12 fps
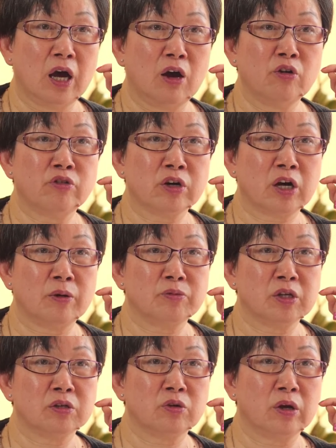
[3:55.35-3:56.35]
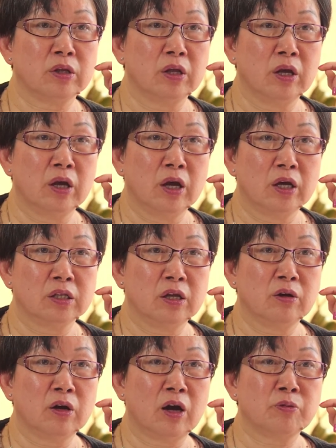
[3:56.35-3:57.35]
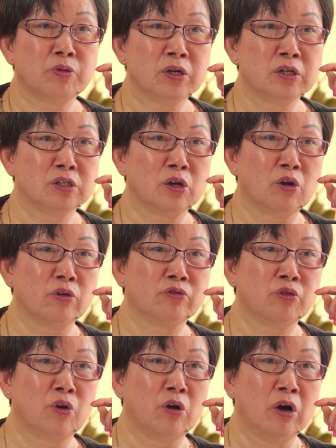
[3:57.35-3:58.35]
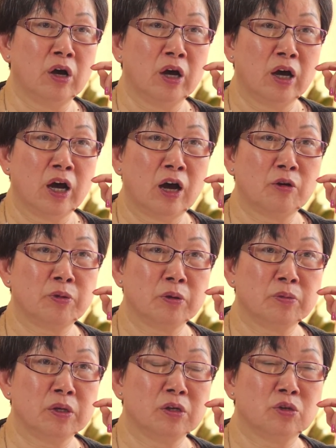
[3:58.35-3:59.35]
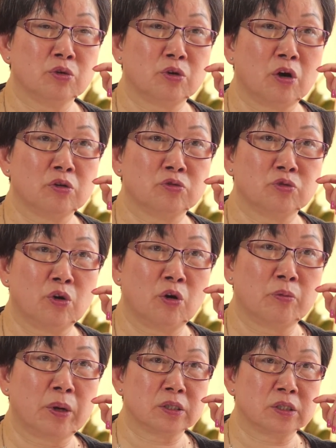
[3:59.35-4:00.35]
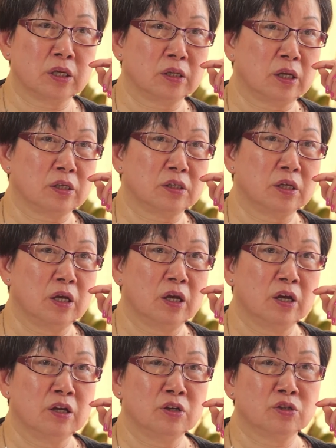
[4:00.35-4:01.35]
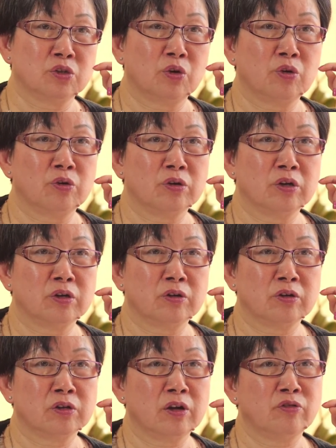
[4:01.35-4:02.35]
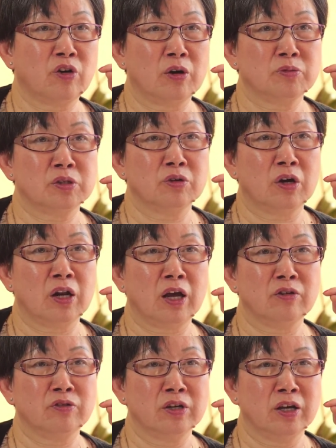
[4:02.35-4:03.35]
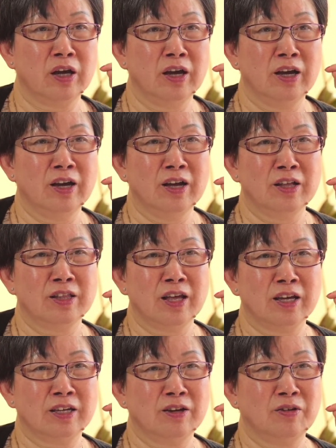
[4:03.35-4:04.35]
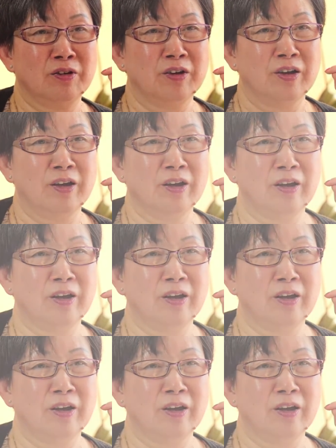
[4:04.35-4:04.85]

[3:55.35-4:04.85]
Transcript: I overcome this one. And then I praise the Lord for helping me to go through all sickness. So therefore, I'm still alive here. Thank you.